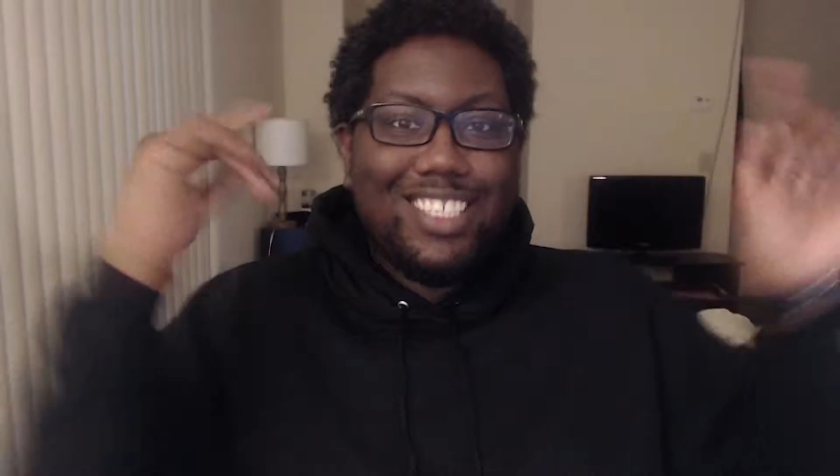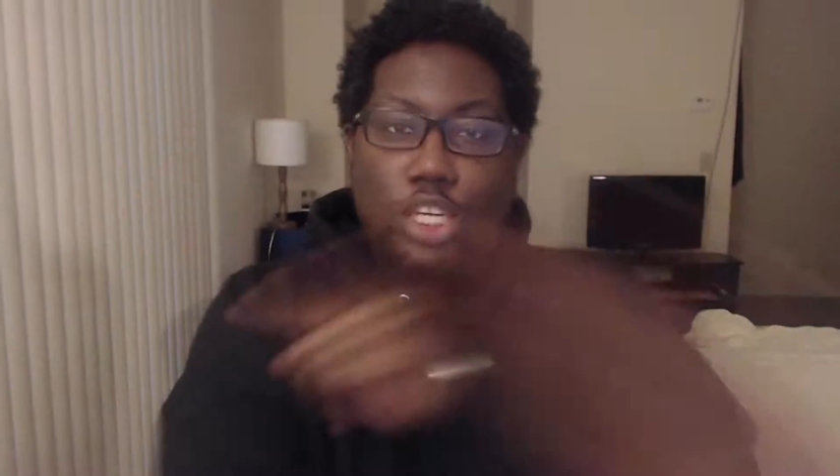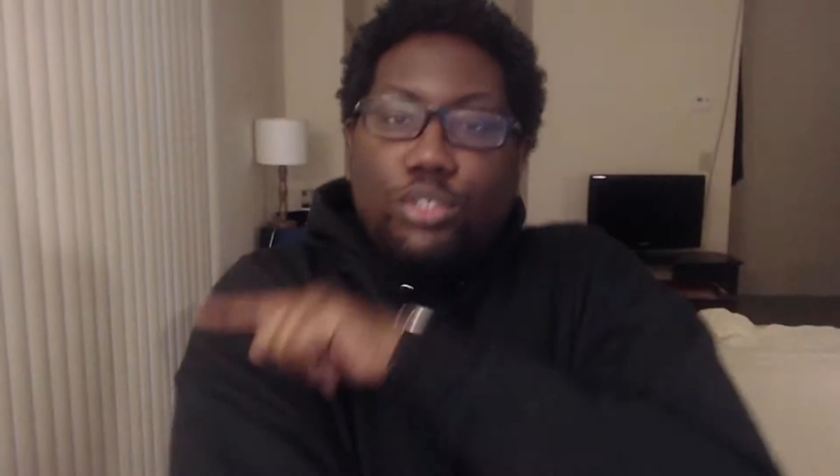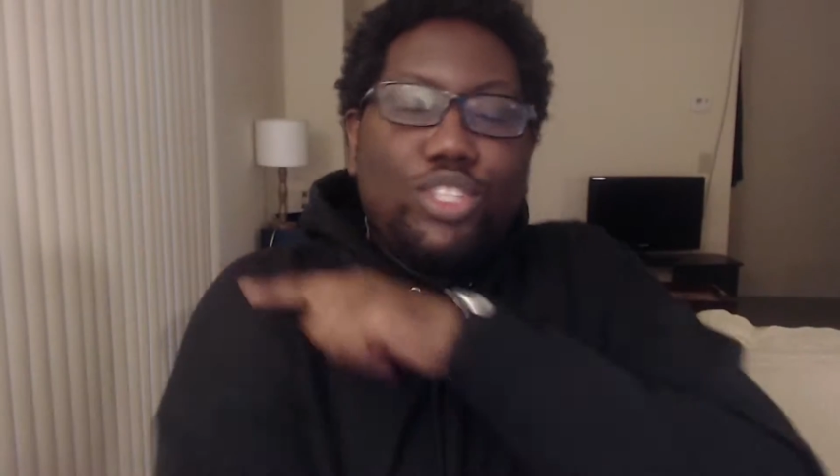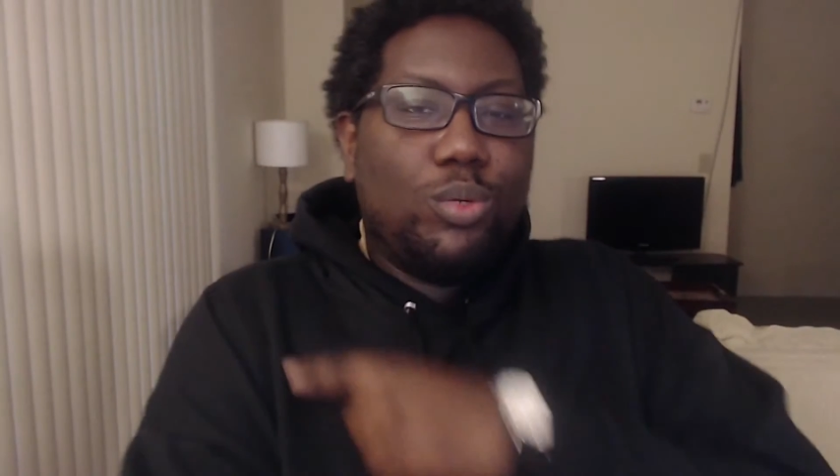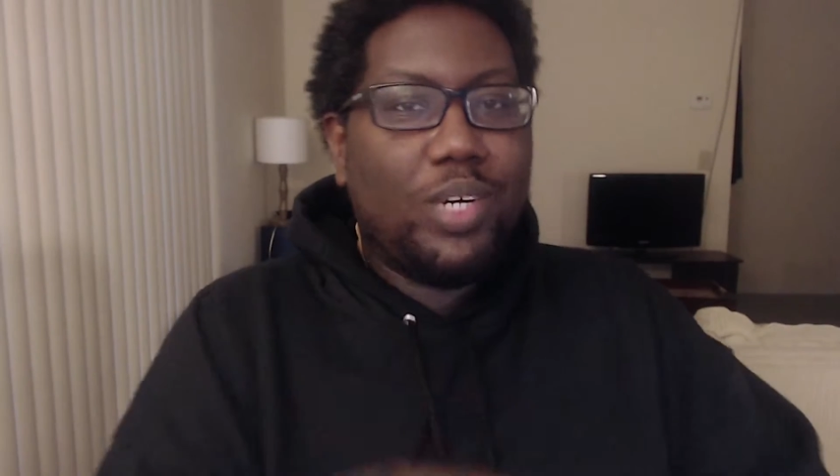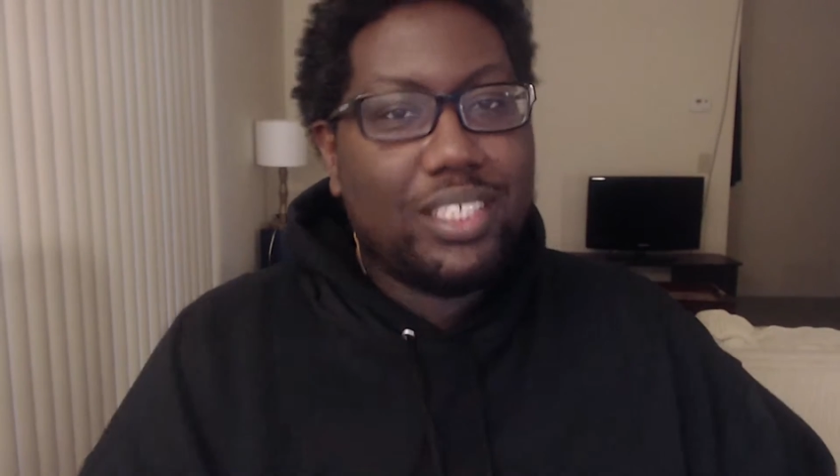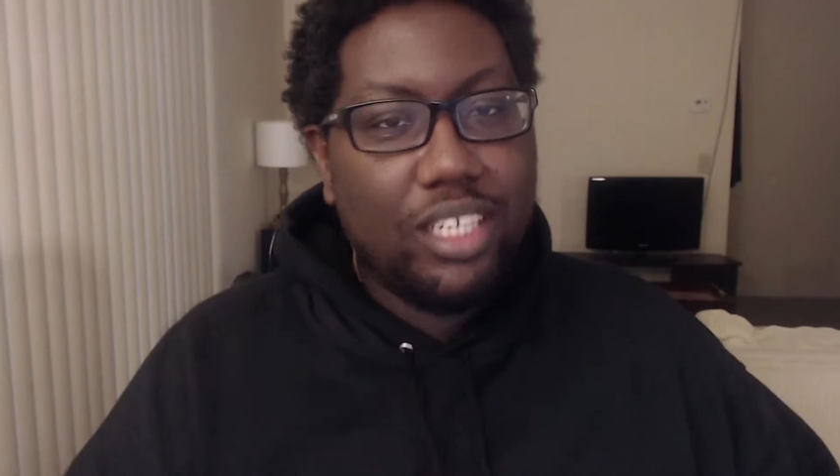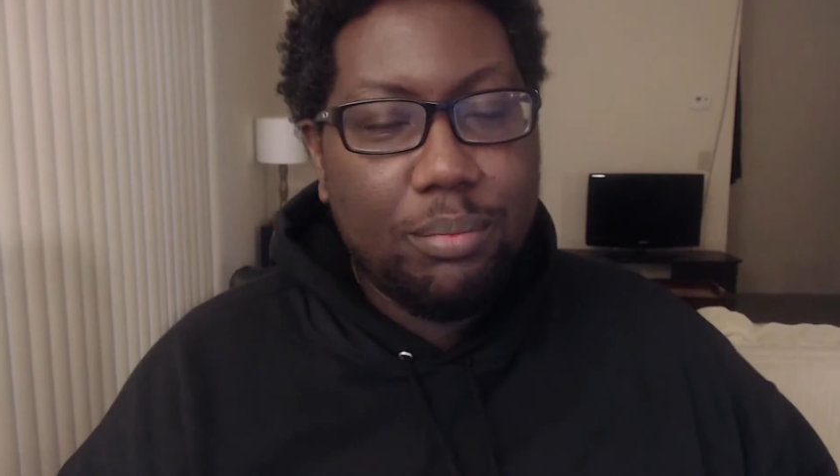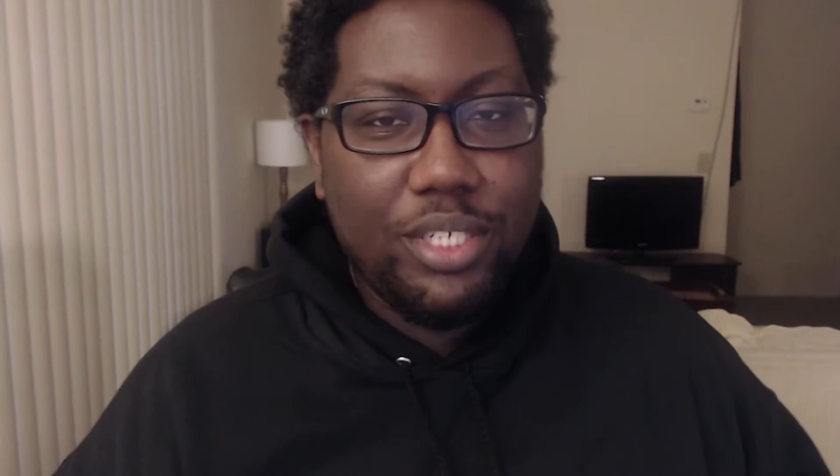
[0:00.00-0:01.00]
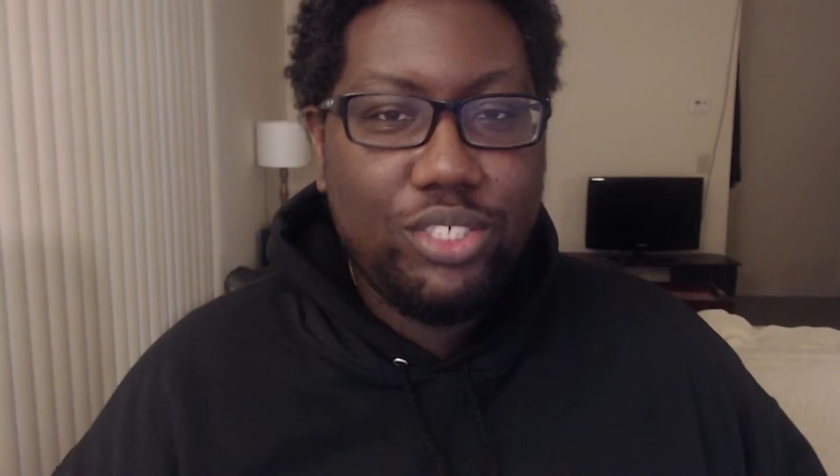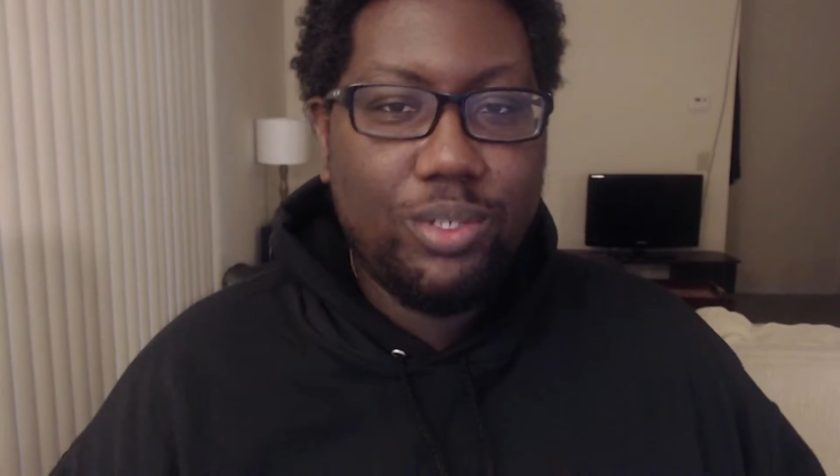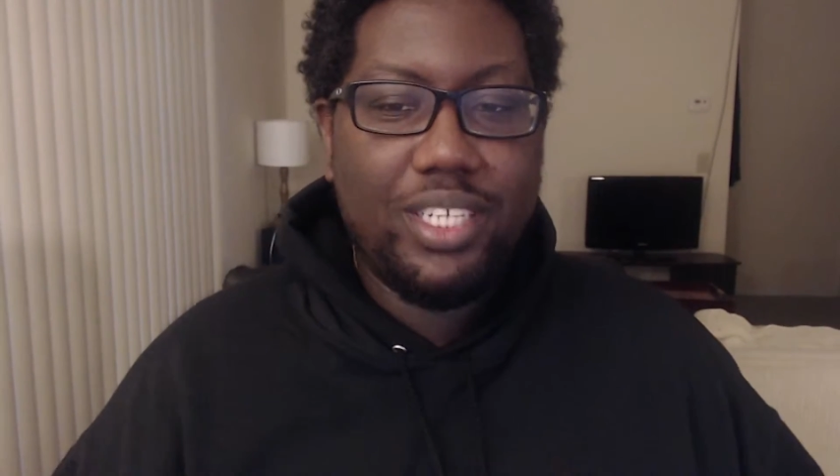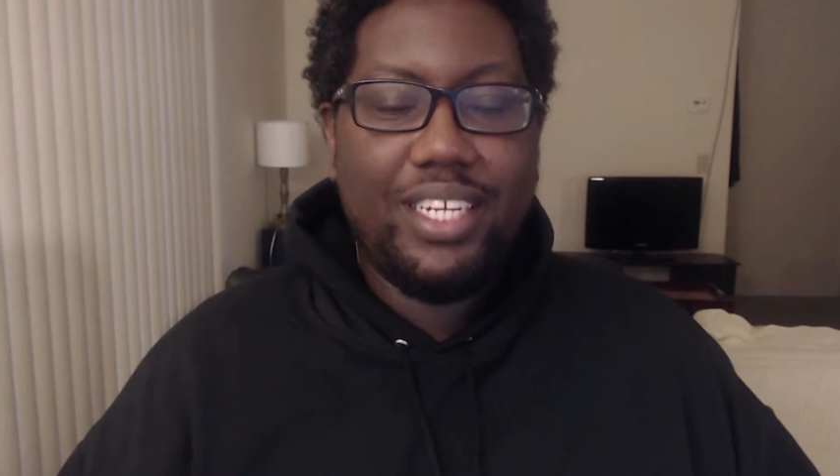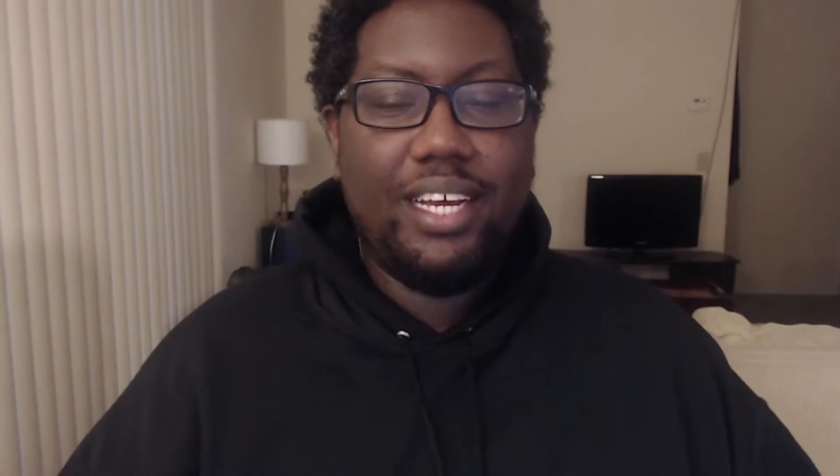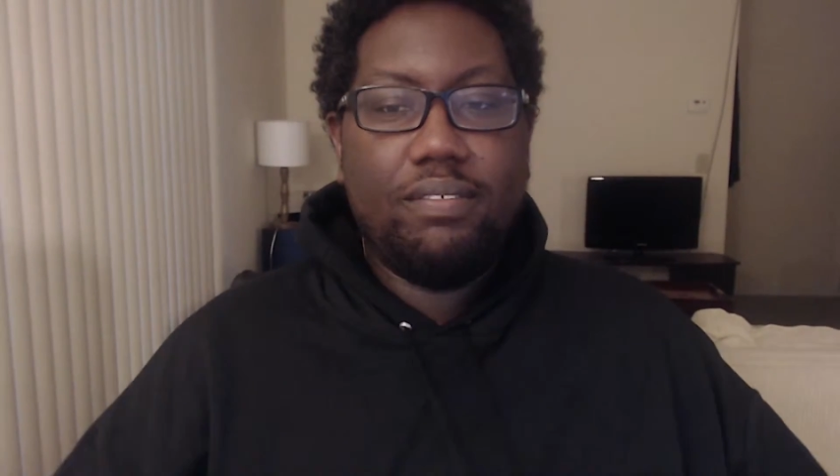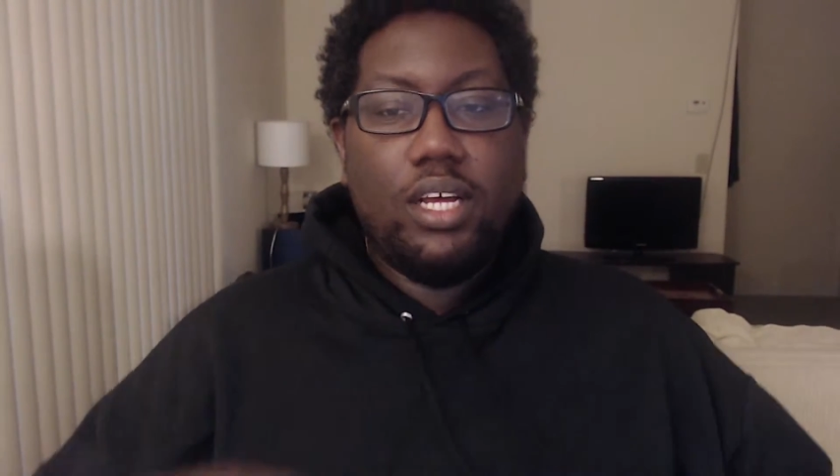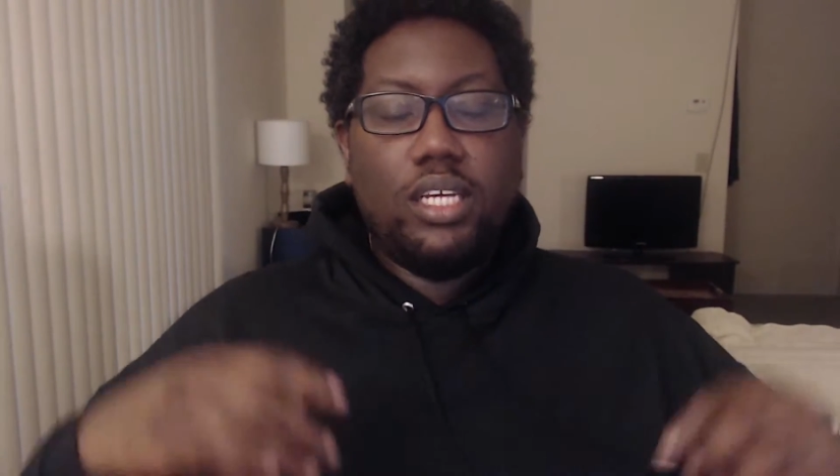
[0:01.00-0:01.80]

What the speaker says: YouTube, what's good? Be short to dev.